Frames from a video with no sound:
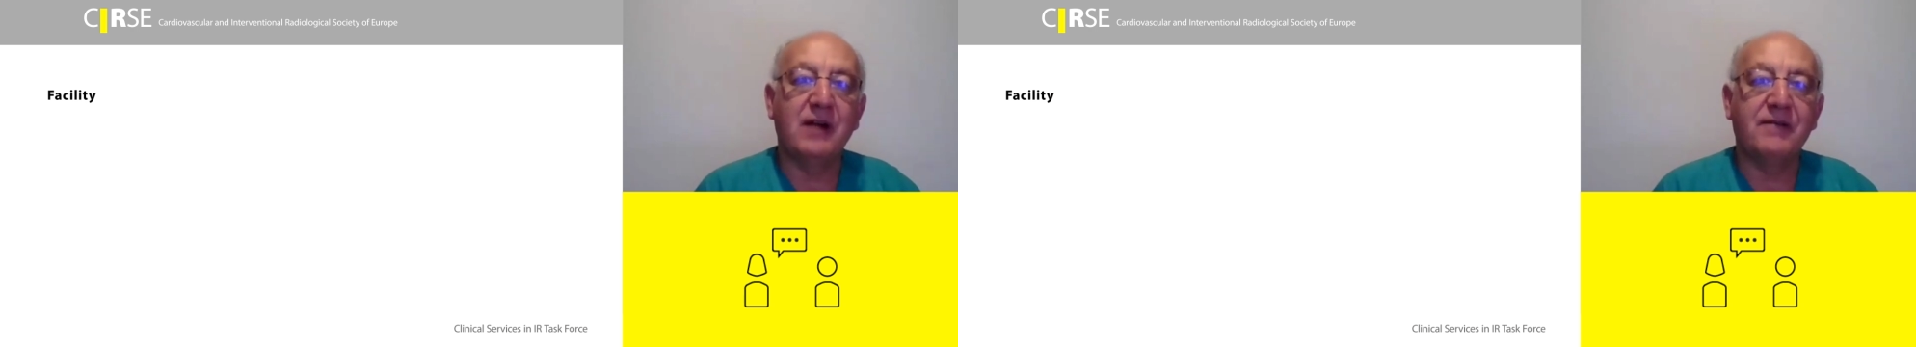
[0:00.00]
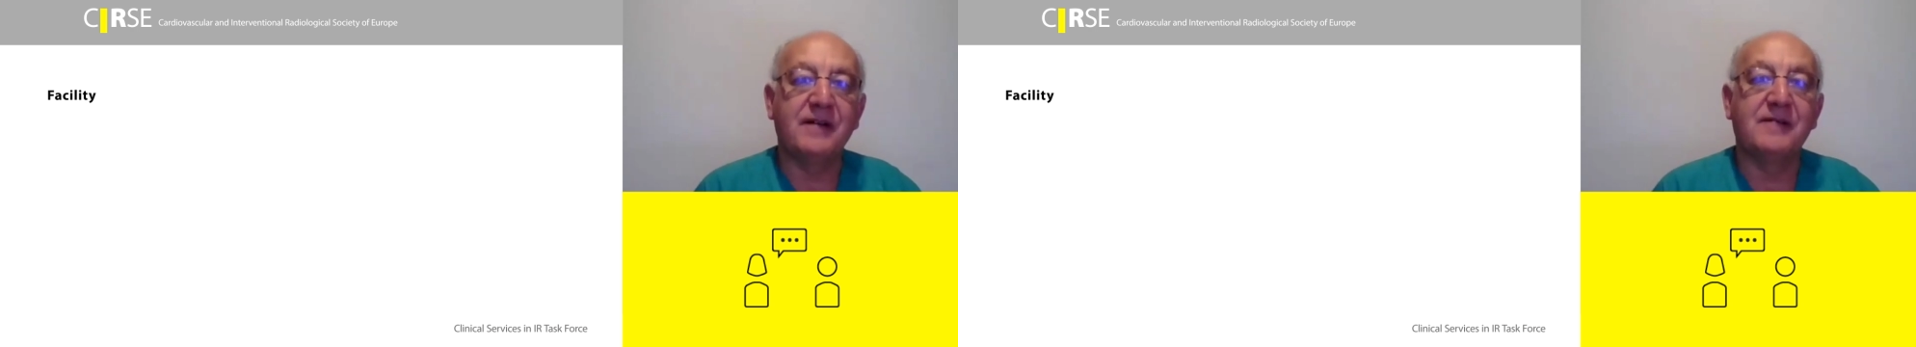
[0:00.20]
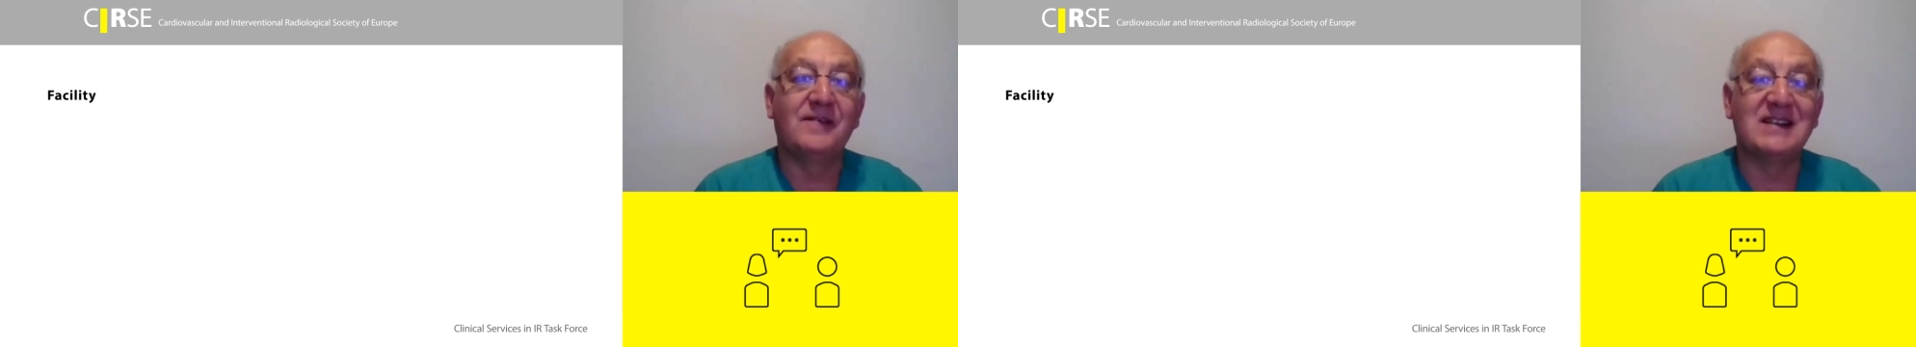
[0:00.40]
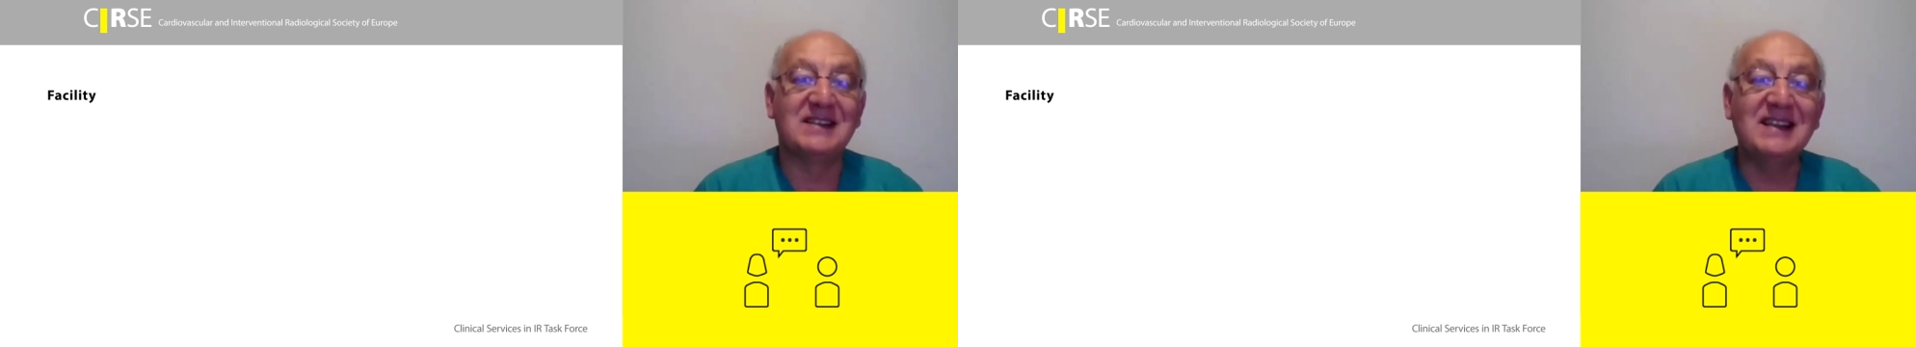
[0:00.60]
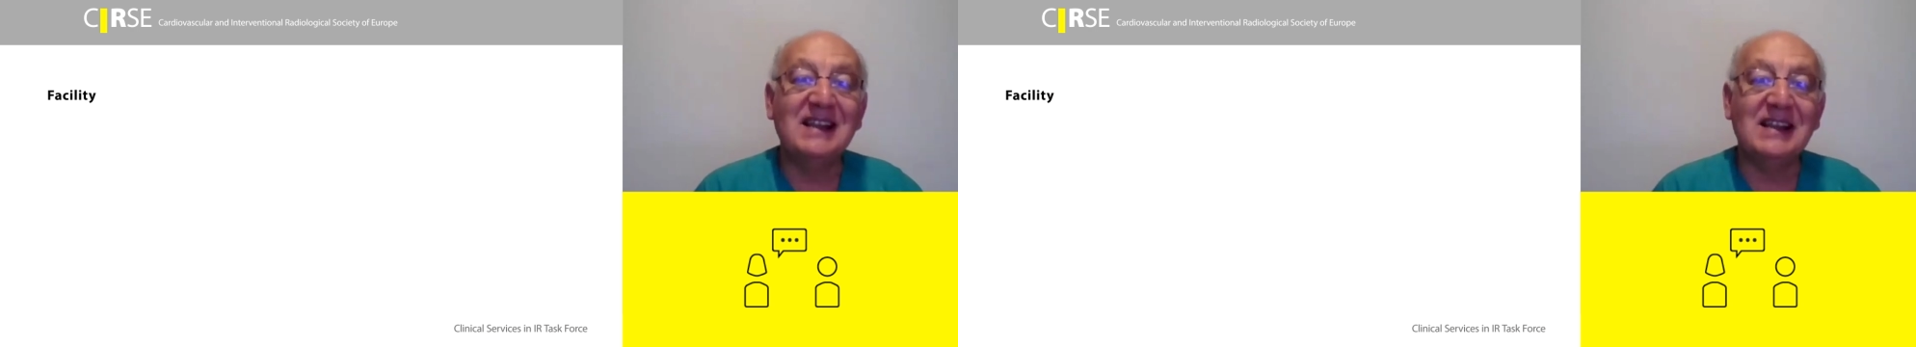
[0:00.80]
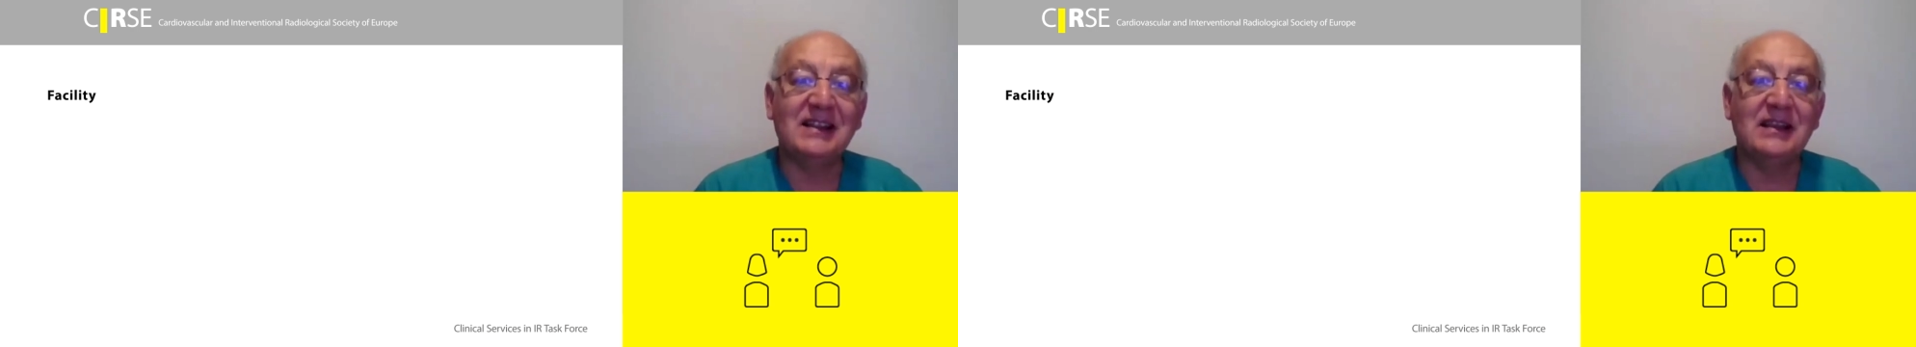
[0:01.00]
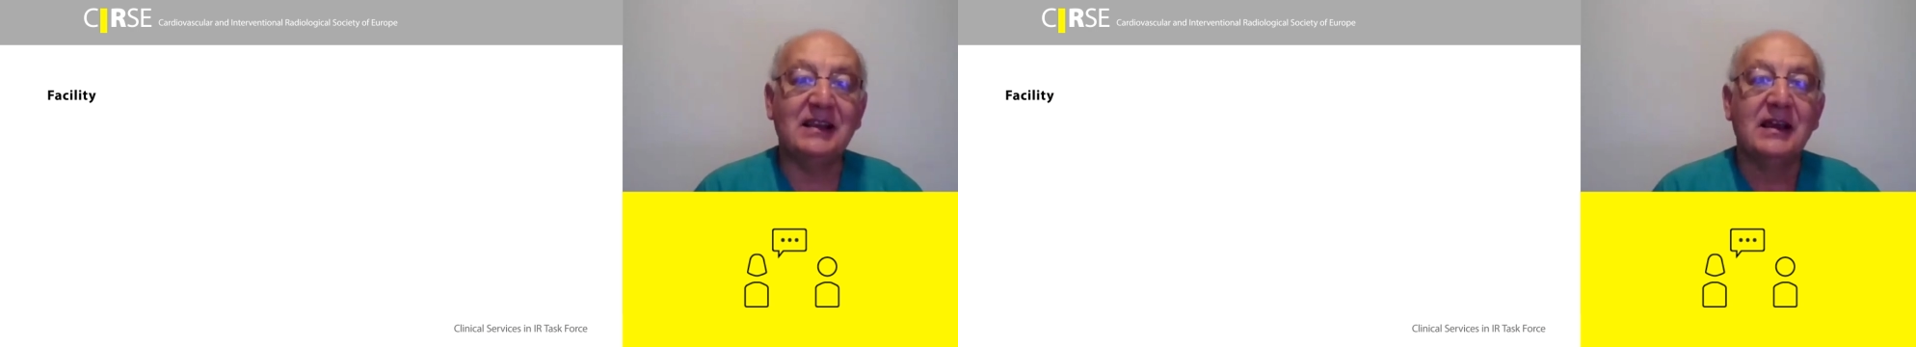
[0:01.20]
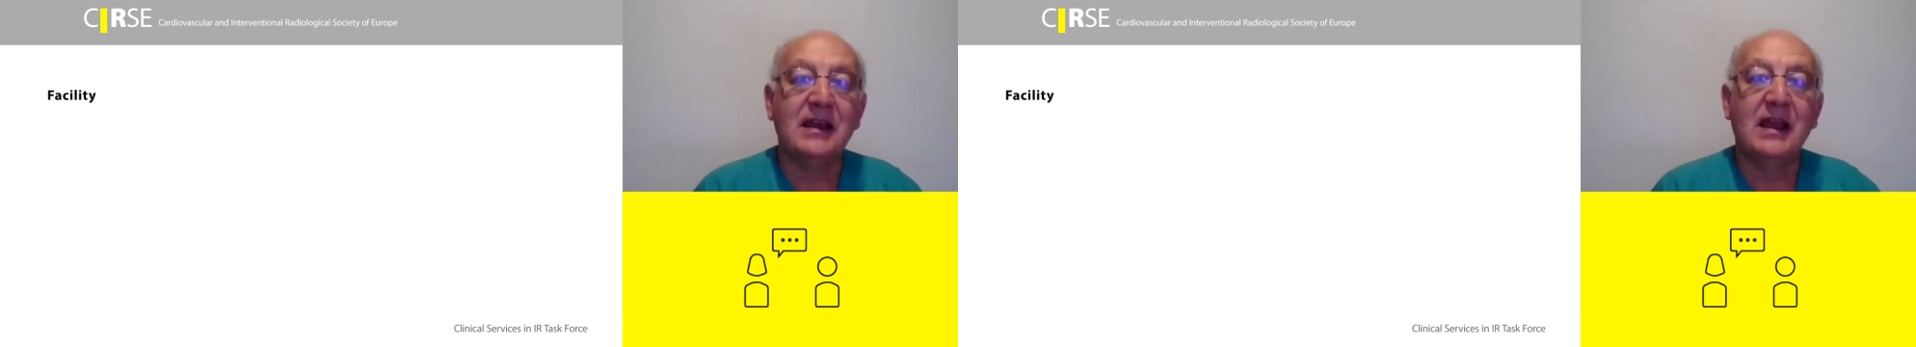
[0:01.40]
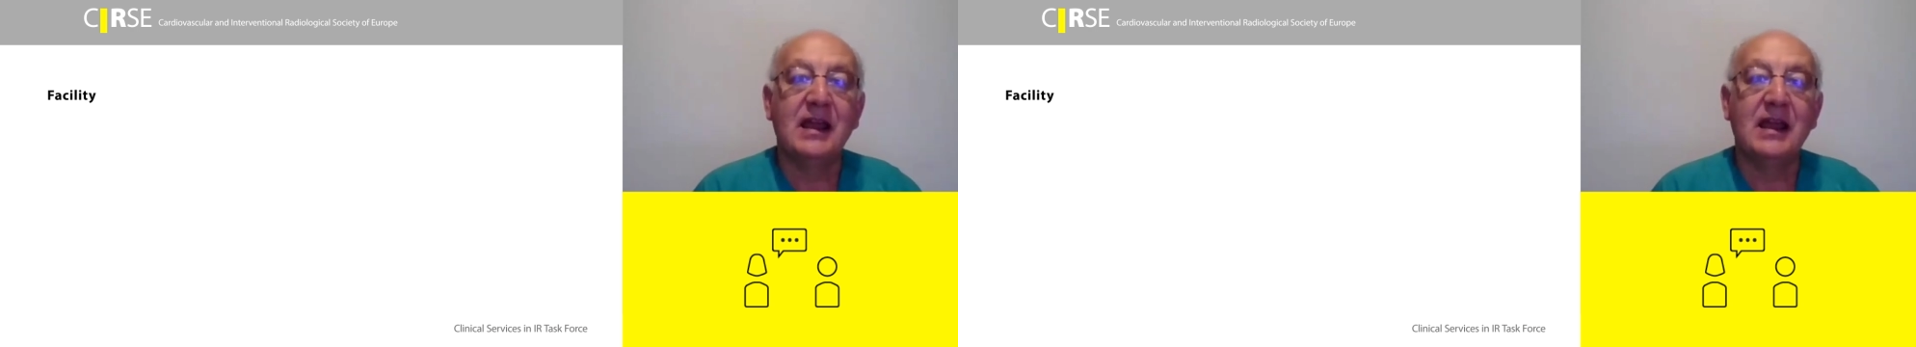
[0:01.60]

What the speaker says: have a facility.